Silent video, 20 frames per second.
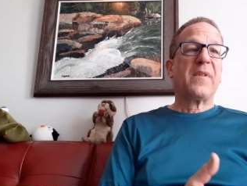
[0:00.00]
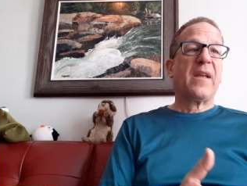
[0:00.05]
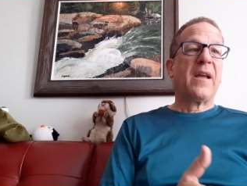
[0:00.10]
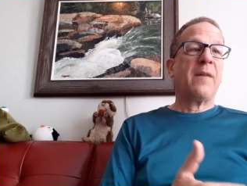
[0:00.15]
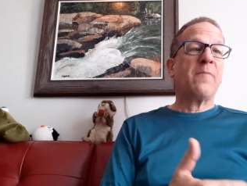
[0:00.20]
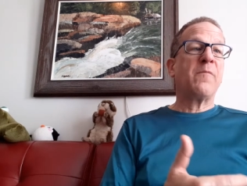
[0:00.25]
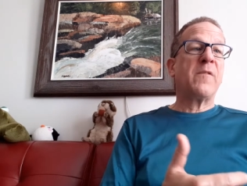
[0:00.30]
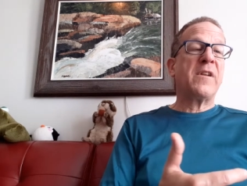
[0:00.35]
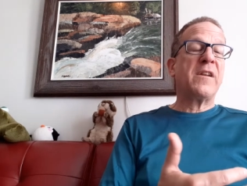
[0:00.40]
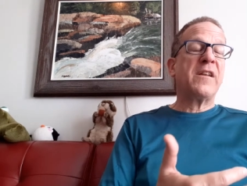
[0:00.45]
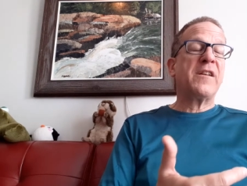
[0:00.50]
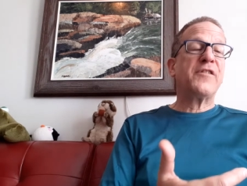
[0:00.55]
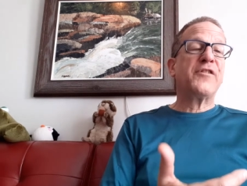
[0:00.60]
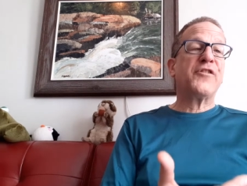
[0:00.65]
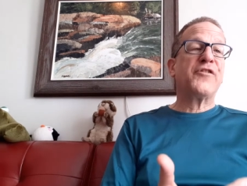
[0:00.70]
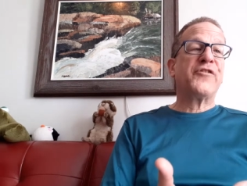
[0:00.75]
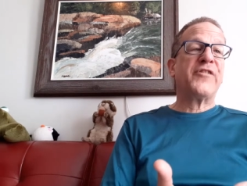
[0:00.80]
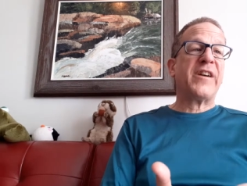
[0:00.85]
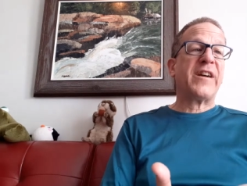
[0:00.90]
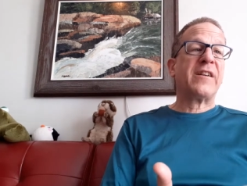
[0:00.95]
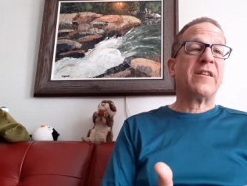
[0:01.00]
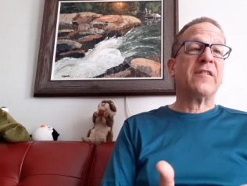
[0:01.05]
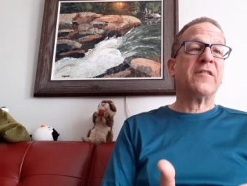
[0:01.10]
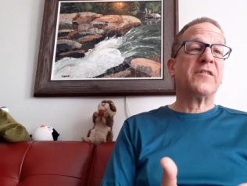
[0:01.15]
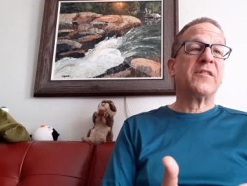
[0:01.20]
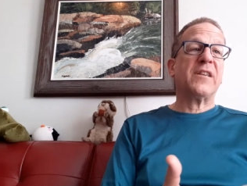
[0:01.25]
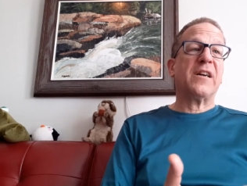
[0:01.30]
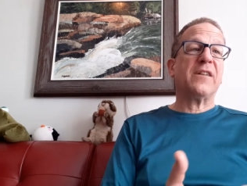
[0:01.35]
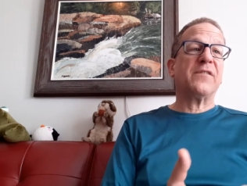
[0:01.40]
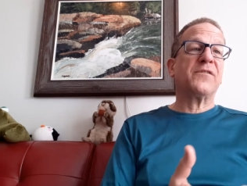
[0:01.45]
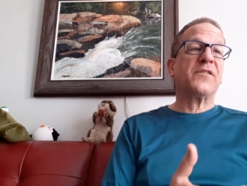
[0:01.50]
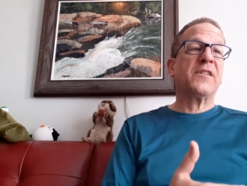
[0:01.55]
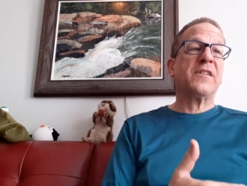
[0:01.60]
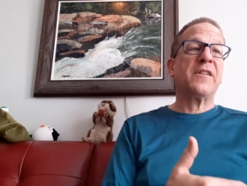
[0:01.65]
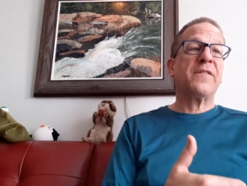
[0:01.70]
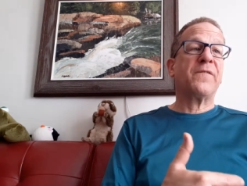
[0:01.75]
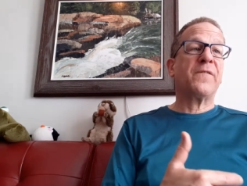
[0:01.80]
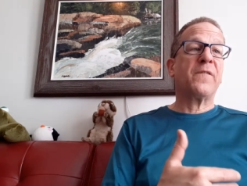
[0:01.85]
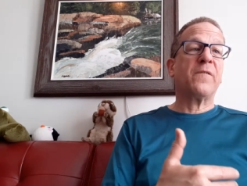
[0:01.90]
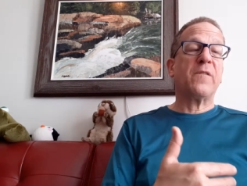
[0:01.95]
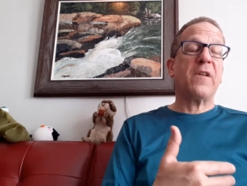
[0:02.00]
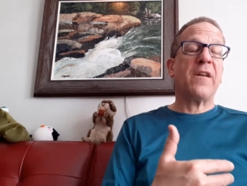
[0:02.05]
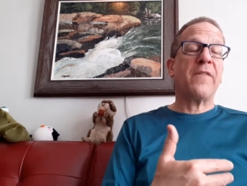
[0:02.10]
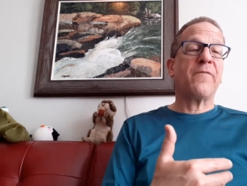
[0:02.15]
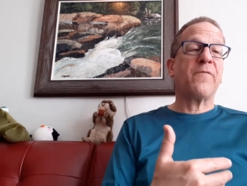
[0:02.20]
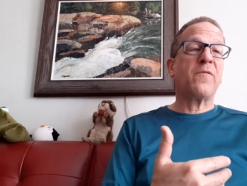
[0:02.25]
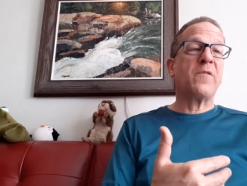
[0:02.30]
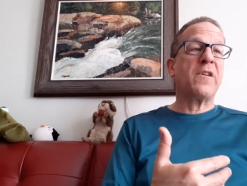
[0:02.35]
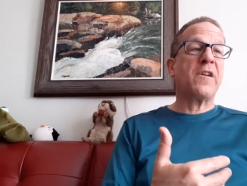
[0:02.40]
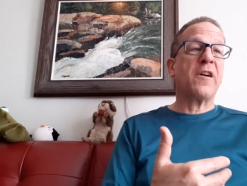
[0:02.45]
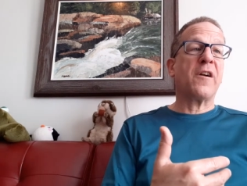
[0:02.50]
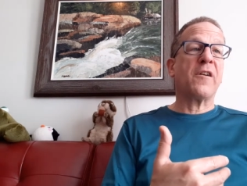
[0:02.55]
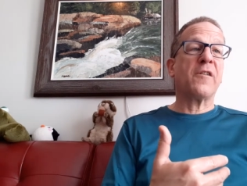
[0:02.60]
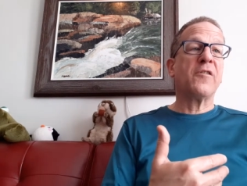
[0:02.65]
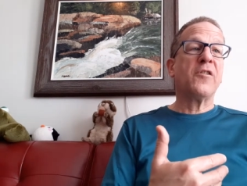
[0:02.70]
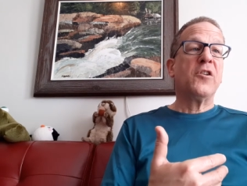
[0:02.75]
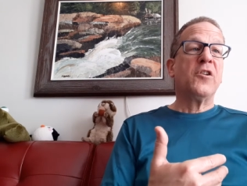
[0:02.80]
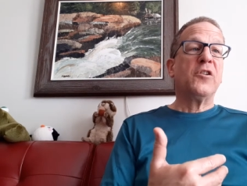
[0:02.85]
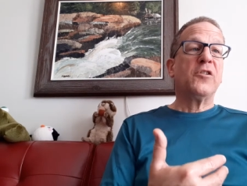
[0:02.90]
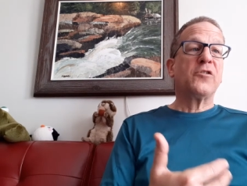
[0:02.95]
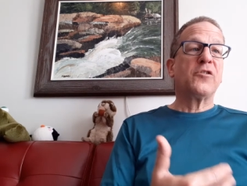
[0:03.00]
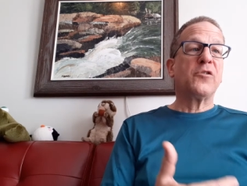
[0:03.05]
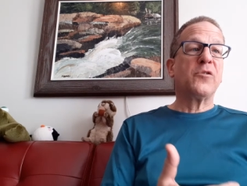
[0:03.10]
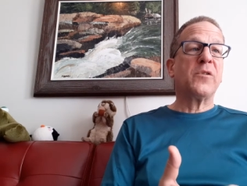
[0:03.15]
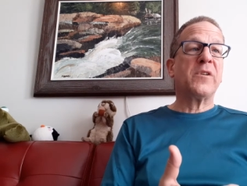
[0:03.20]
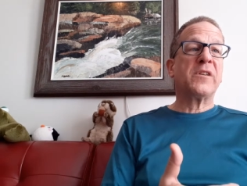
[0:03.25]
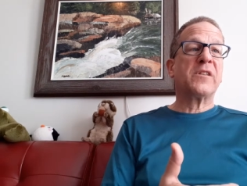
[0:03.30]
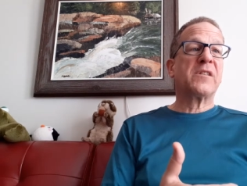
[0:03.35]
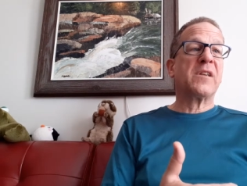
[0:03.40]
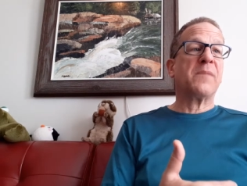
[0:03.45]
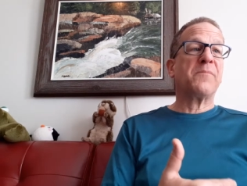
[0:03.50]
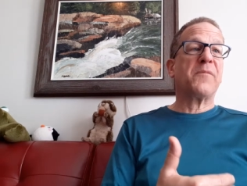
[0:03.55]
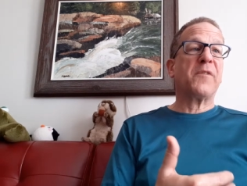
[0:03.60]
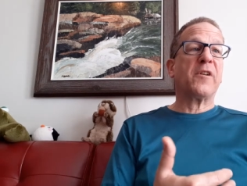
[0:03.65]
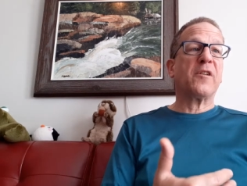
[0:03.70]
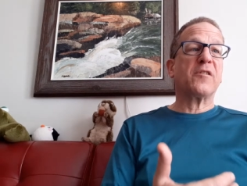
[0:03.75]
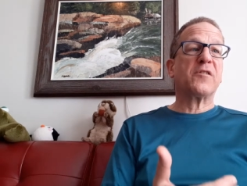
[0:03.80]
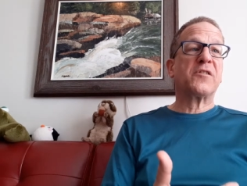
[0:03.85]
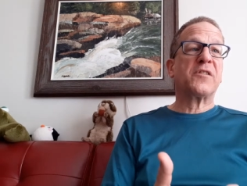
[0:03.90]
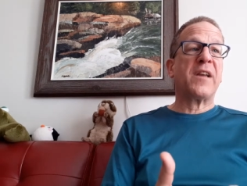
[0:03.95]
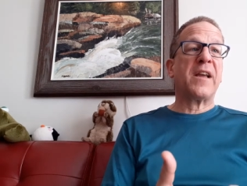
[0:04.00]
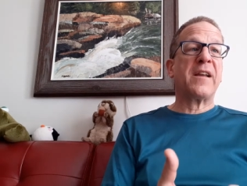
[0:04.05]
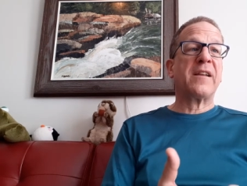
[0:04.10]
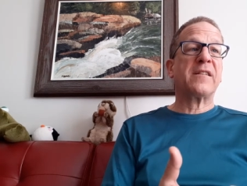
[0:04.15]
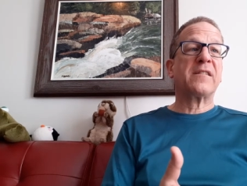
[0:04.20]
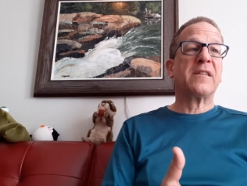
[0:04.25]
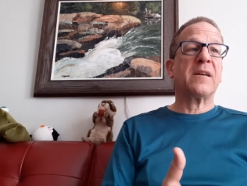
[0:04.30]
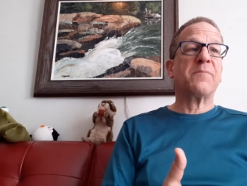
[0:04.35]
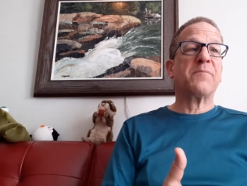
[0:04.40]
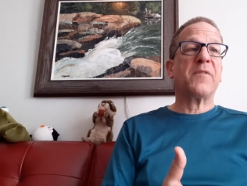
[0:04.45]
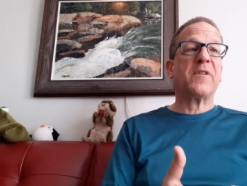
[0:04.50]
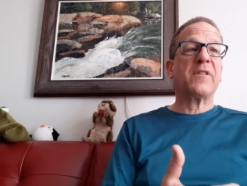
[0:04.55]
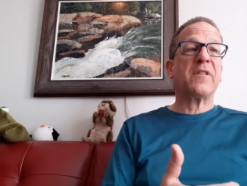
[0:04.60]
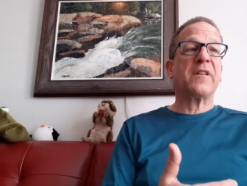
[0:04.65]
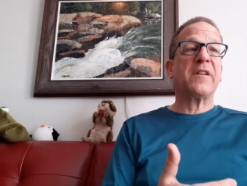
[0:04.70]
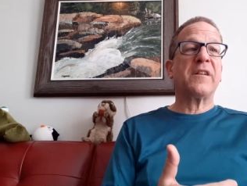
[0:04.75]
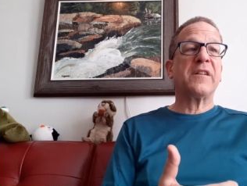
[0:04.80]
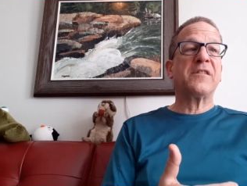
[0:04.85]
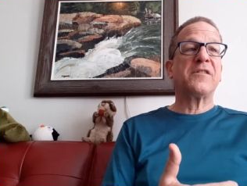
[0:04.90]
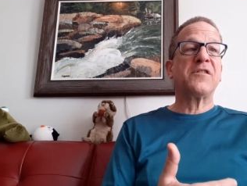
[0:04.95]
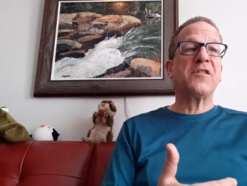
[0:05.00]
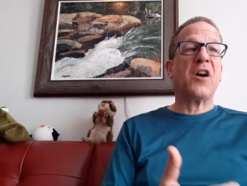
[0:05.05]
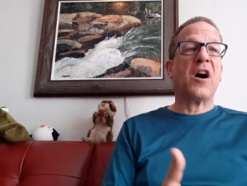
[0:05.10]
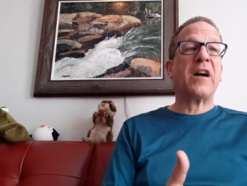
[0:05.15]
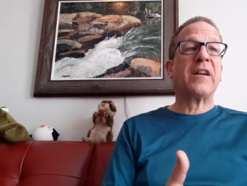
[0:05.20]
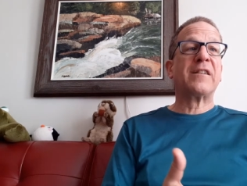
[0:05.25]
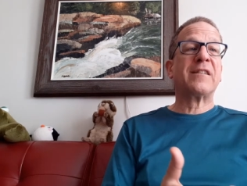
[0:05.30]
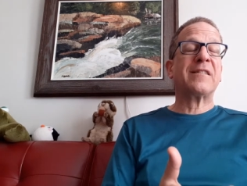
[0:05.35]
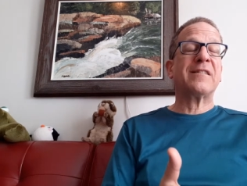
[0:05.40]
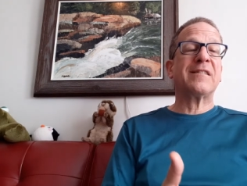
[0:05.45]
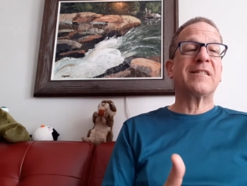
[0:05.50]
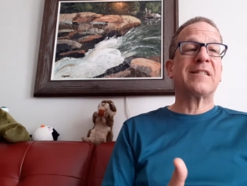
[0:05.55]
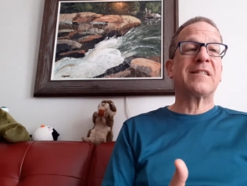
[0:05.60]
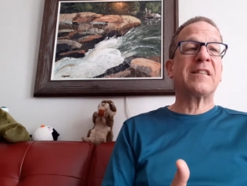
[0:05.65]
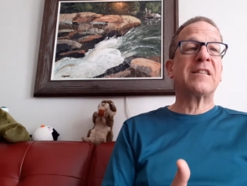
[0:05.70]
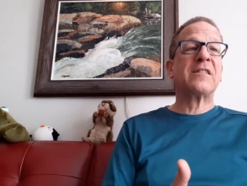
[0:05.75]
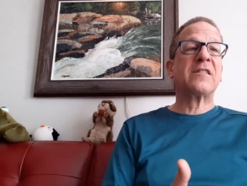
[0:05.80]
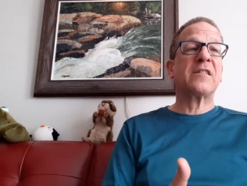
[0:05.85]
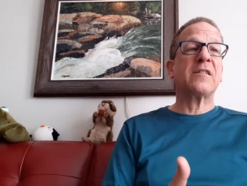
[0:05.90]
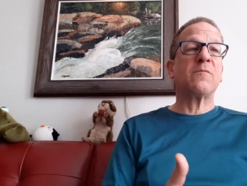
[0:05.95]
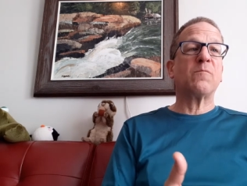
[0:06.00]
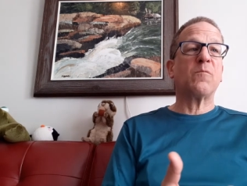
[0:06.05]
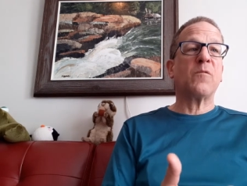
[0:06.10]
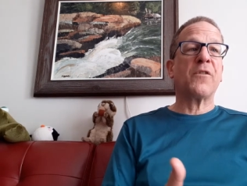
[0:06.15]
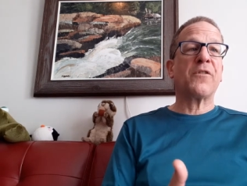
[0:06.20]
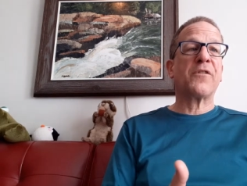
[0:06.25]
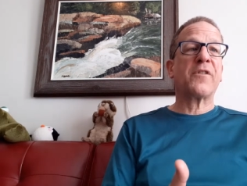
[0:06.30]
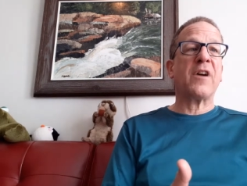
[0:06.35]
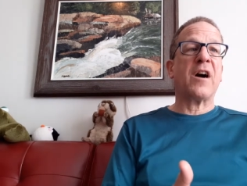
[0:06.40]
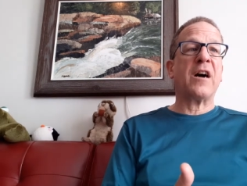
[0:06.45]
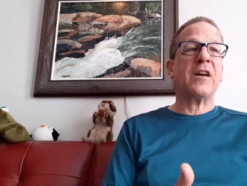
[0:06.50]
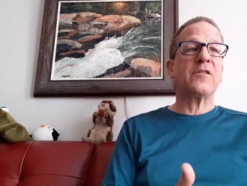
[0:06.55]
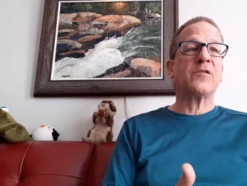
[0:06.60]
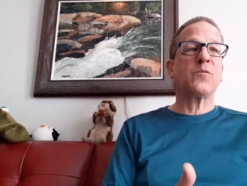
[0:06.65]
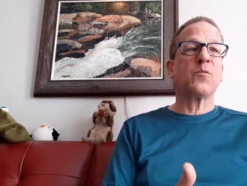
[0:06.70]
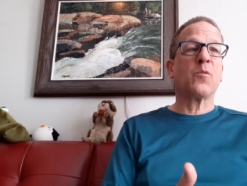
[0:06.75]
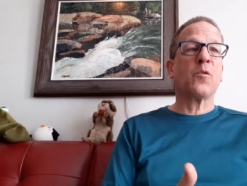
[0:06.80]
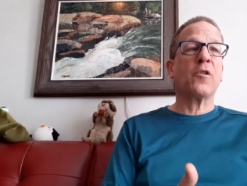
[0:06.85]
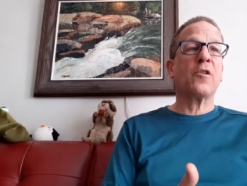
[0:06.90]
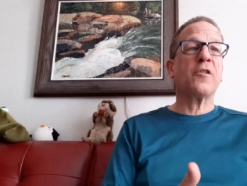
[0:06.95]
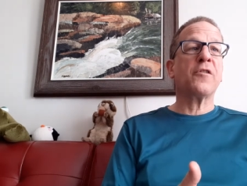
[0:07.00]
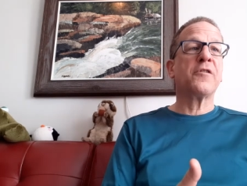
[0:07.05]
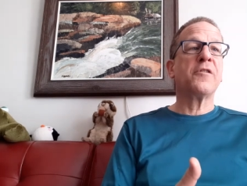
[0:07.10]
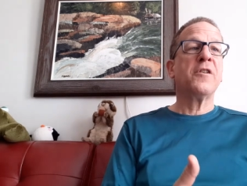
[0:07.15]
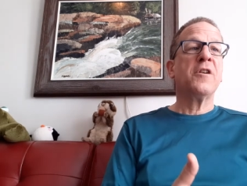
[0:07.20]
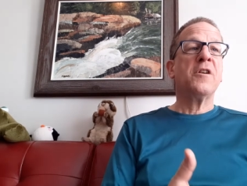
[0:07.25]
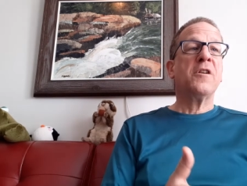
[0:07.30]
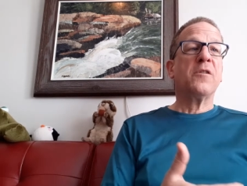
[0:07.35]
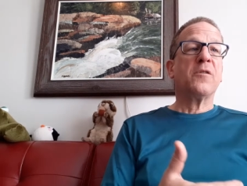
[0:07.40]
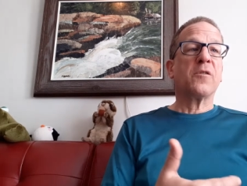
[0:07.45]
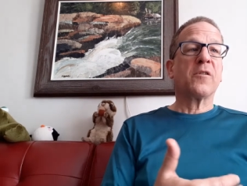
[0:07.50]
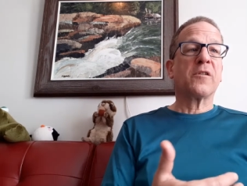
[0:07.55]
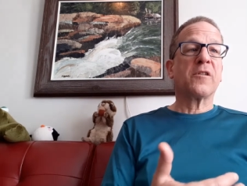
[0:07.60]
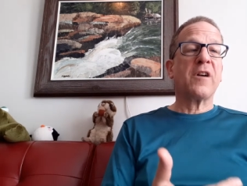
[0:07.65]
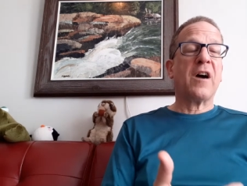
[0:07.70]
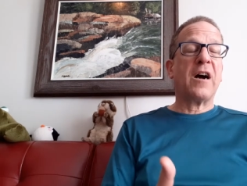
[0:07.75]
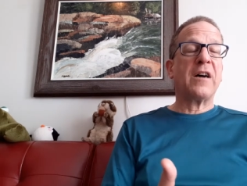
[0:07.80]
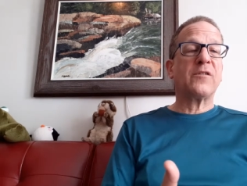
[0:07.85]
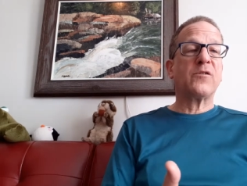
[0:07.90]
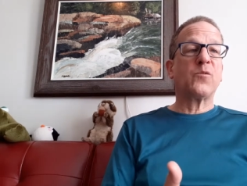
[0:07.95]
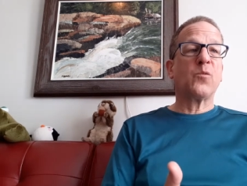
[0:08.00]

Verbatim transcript: and we need to check ourselves. And if, if we are doing something or saying something that is not consistent with God's word or God's